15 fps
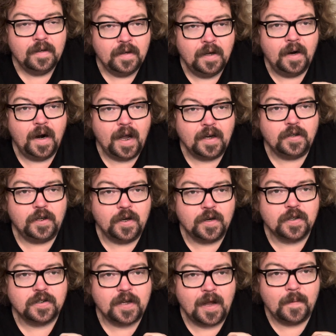All right, do you
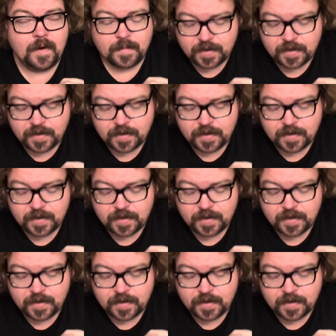understand what I'm